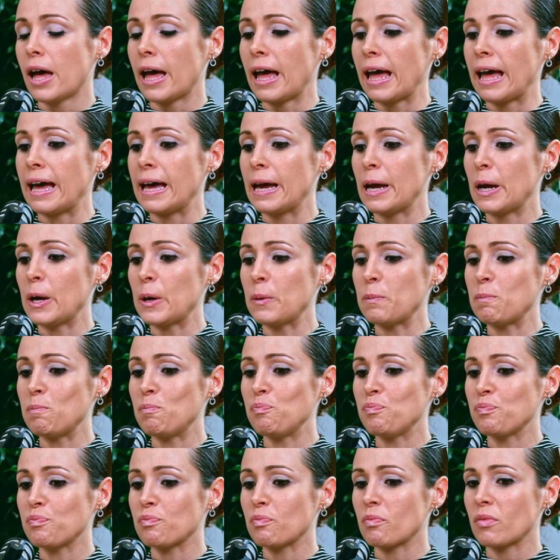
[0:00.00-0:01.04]

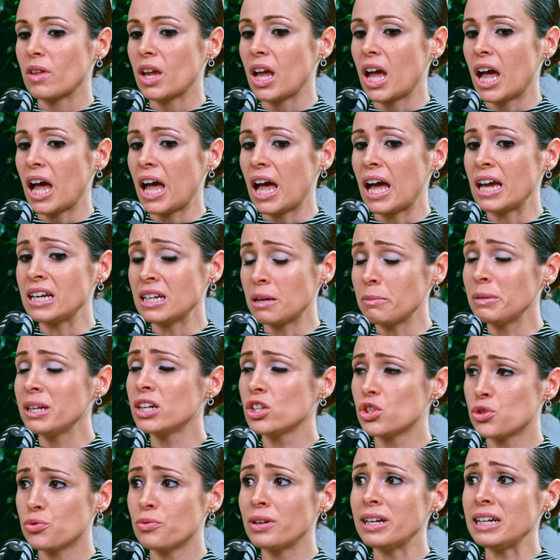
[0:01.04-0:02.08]
And I mean,
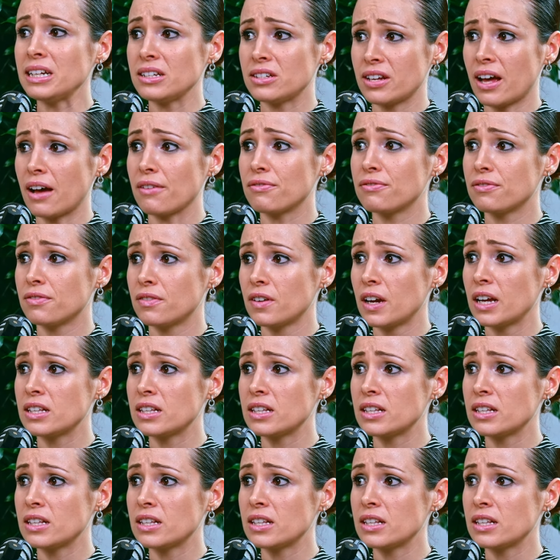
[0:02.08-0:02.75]
it's really tough.